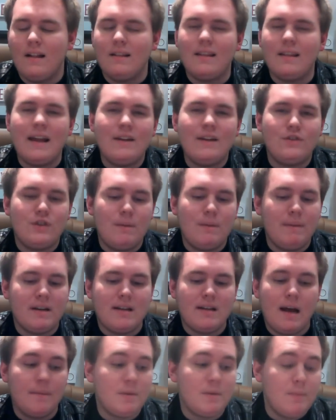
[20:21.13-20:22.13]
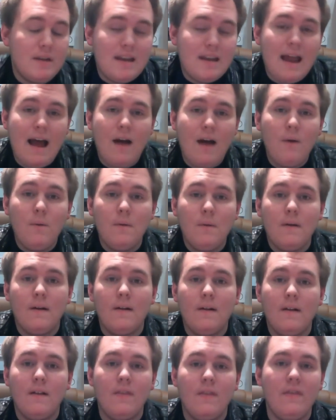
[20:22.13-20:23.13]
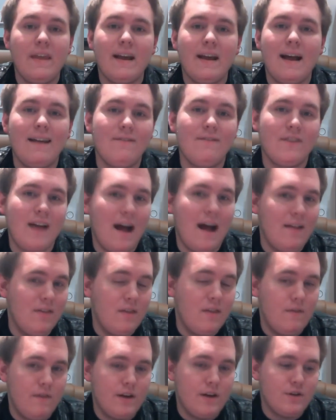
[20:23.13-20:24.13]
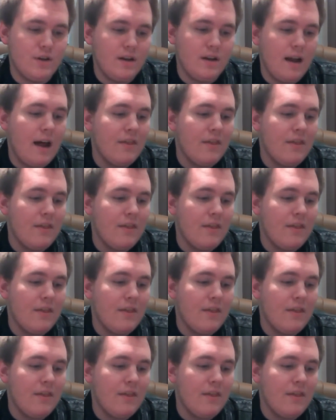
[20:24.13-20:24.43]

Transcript: late shipping times, but now they kind of gotten the vision.